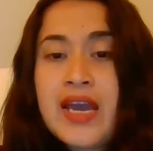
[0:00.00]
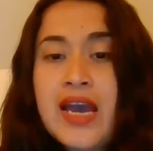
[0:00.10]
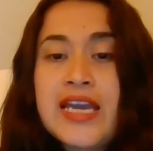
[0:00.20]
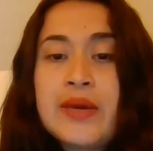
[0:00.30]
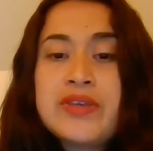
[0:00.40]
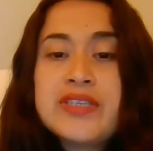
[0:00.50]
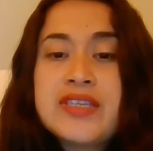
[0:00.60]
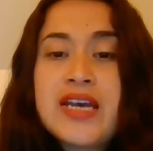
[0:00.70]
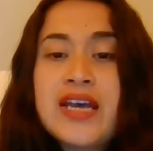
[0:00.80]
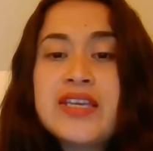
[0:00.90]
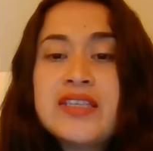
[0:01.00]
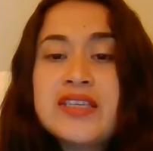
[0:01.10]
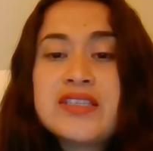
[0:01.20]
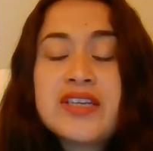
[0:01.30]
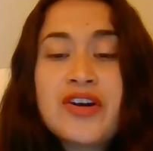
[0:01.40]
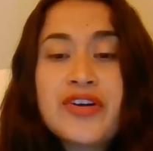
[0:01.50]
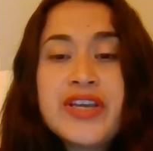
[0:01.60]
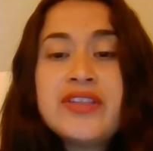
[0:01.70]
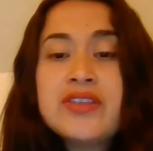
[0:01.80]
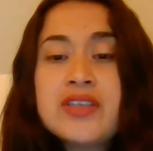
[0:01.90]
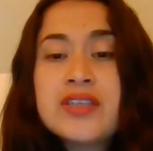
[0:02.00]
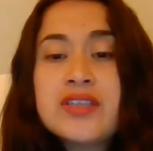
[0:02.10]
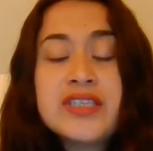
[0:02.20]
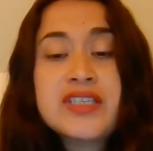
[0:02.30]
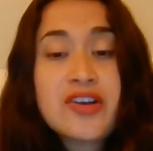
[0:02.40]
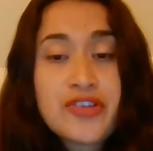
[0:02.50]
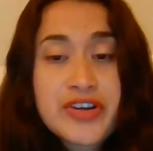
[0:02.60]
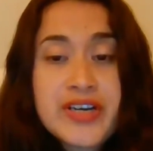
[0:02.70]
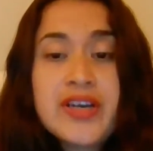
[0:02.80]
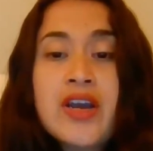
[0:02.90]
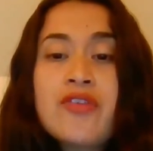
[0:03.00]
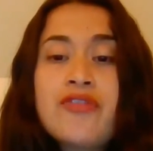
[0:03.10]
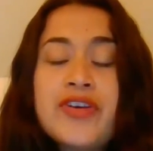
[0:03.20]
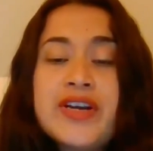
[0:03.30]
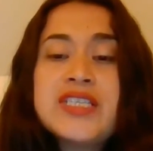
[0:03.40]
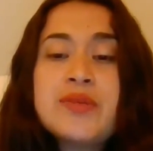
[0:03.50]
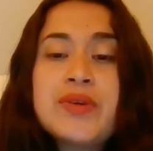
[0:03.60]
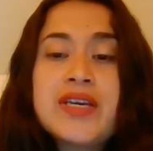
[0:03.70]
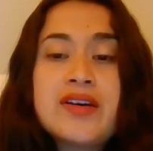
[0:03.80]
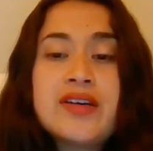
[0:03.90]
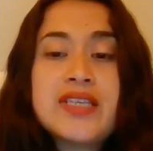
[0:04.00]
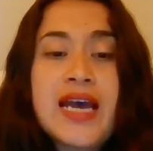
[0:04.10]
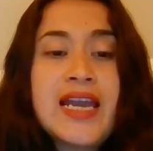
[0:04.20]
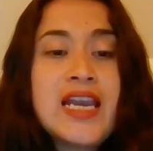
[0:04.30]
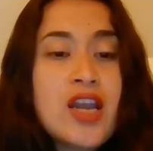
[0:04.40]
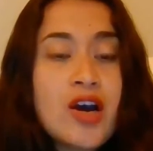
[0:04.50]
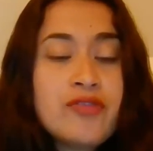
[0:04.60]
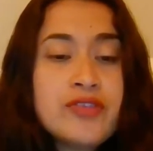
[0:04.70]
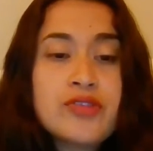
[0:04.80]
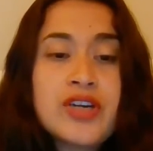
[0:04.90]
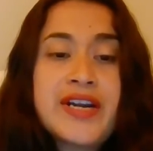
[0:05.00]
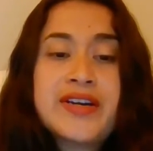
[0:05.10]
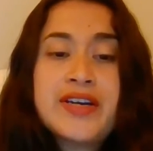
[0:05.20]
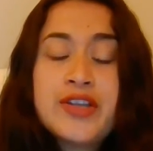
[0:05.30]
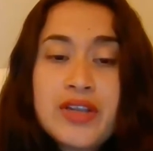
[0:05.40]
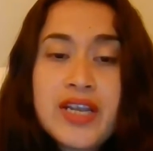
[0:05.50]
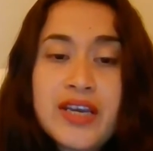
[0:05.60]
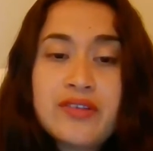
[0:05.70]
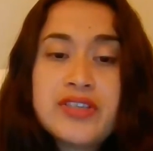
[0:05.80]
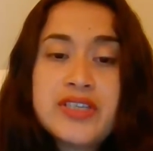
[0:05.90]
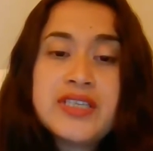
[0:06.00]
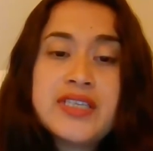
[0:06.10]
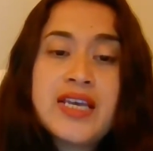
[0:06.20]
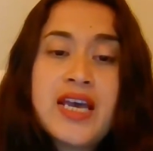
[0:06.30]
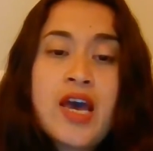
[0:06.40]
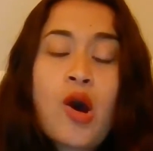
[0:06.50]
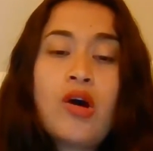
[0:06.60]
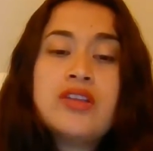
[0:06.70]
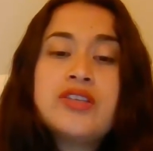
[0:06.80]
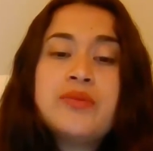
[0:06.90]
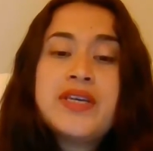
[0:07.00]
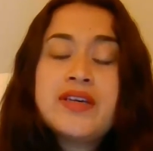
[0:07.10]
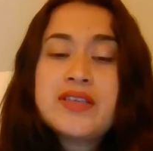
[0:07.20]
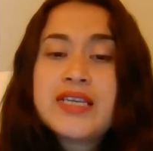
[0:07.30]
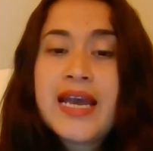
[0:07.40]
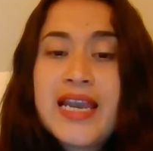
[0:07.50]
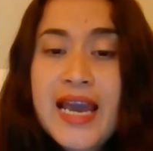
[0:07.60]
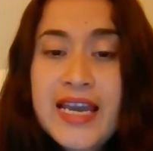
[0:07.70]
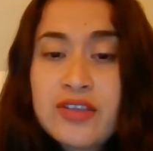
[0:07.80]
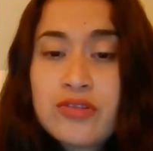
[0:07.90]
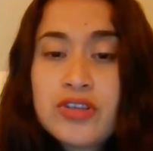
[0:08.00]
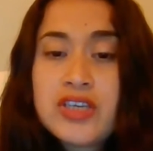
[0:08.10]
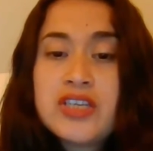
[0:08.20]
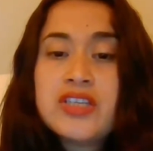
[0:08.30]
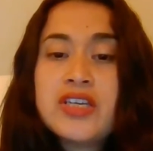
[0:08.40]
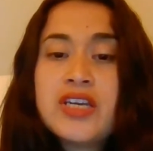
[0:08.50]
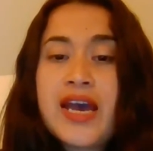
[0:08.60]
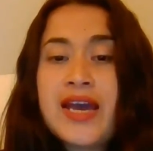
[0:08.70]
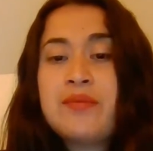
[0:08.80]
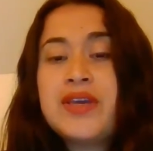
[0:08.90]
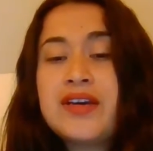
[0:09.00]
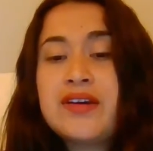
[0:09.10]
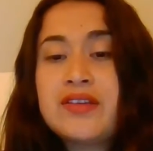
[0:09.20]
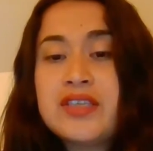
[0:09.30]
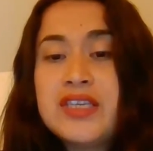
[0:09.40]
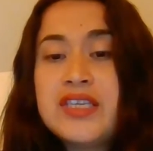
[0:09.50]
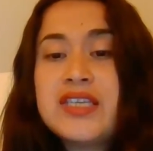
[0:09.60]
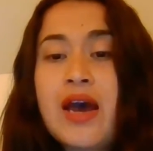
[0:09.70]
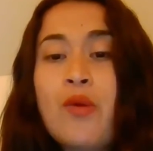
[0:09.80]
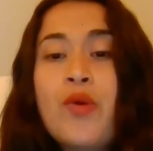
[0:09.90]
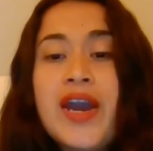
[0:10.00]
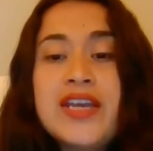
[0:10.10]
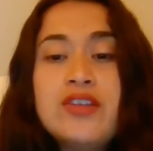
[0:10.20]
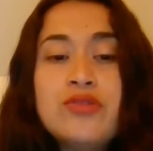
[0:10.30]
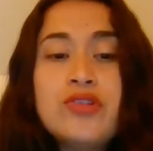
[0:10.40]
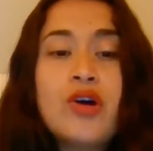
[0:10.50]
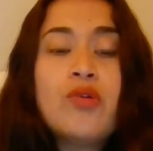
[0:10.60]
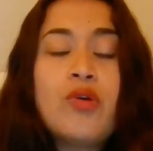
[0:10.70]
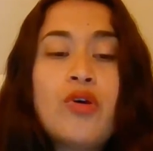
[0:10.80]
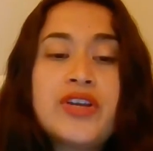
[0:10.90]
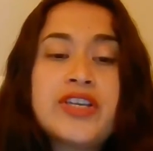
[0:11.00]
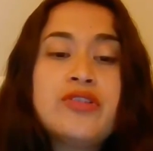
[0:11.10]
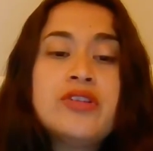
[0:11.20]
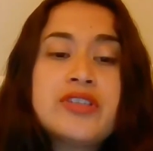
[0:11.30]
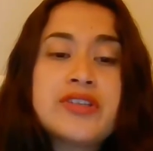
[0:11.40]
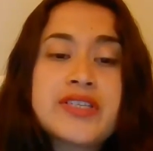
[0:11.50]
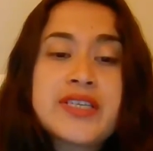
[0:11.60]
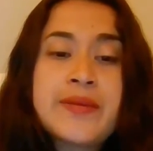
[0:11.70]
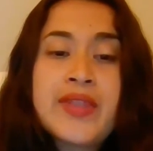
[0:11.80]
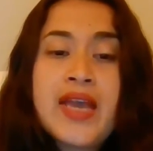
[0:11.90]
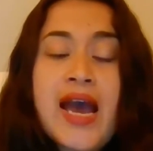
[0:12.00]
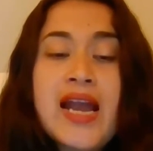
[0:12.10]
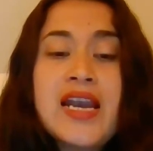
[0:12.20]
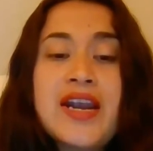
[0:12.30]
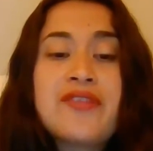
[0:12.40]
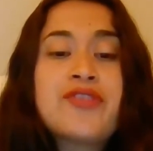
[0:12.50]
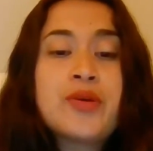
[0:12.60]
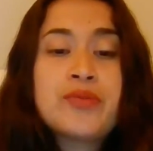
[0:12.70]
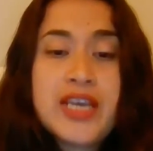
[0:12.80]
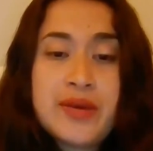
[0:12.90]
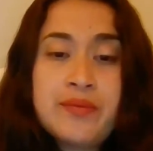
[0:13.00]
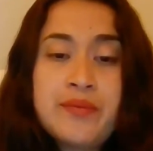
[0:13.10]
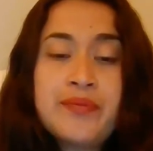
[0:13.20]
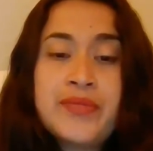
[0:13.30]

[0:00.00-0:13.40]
I am studying this career first because I love to learn new languages, also because I like to teach and because it is a way to know other cultures and learn from them.